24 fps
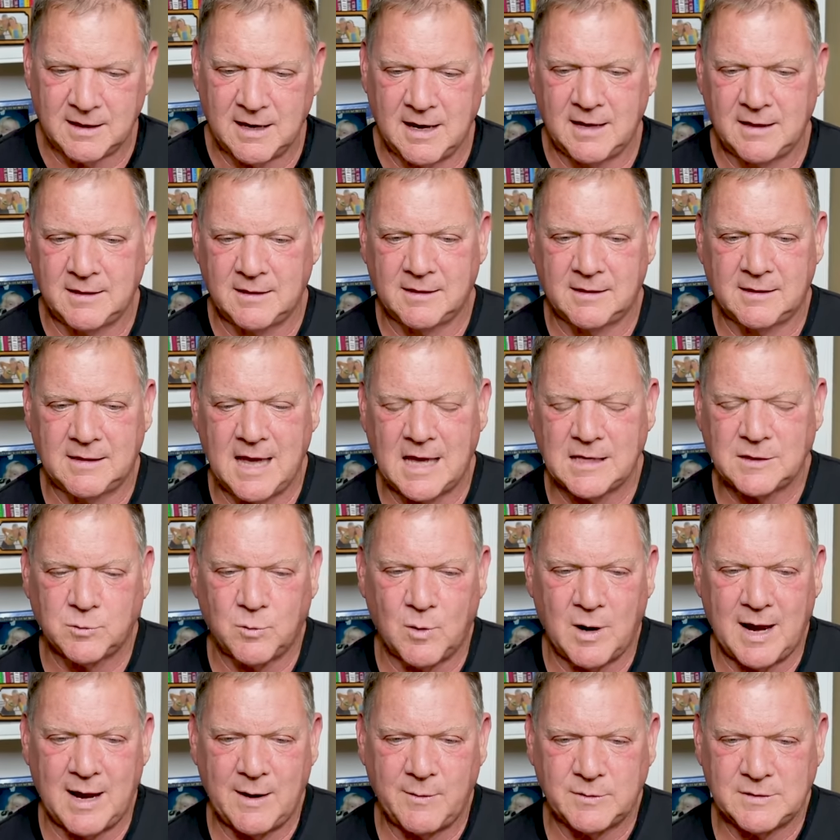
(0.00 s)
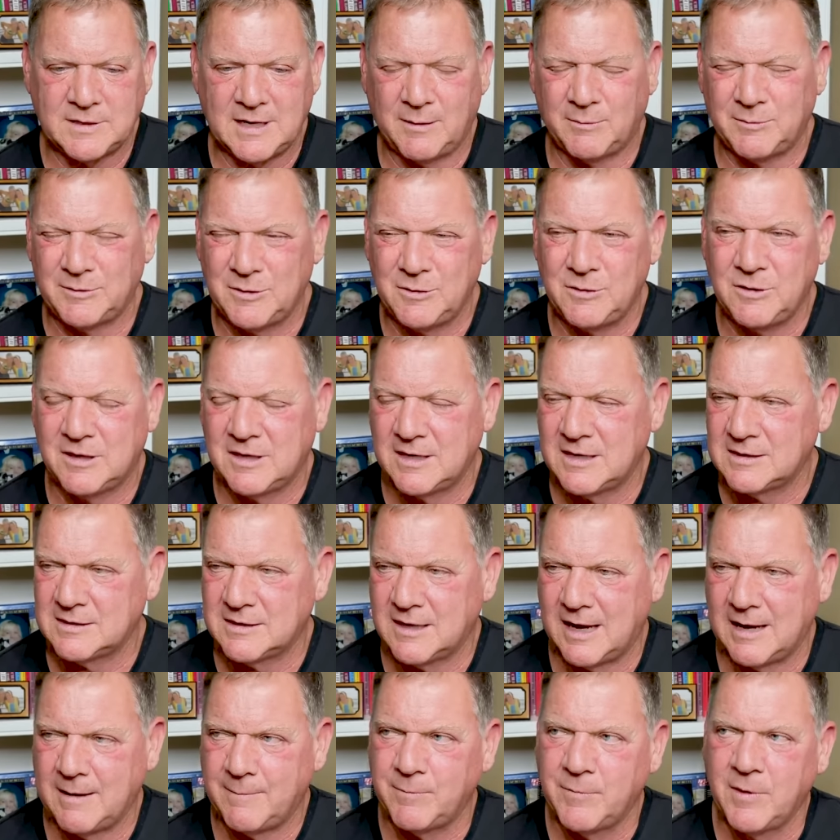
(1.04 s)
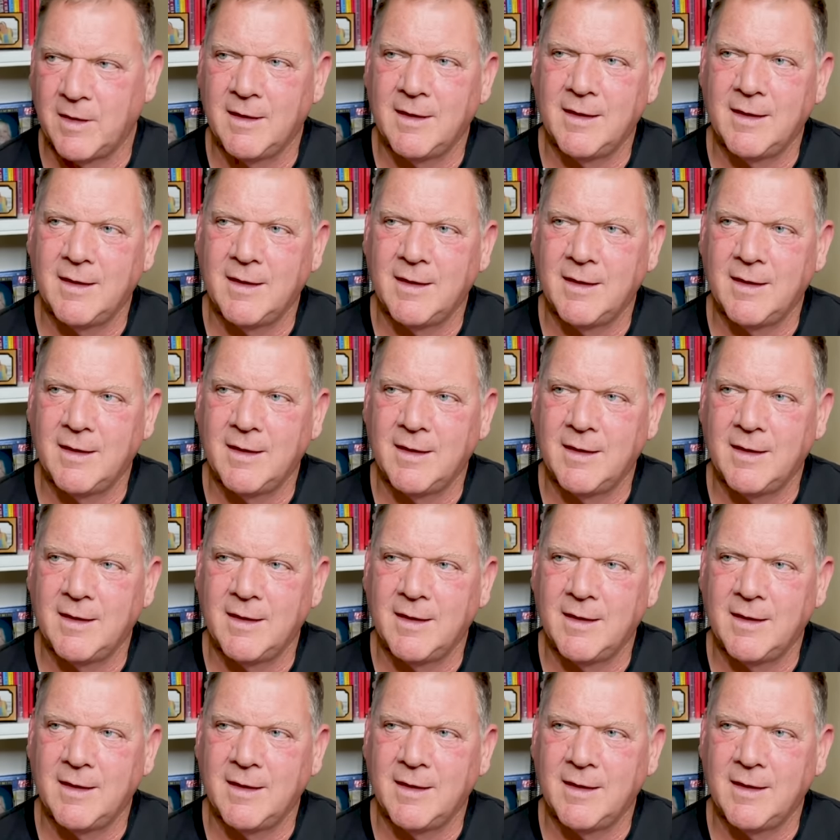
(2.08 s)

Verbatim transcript: And that's why I was able to do things like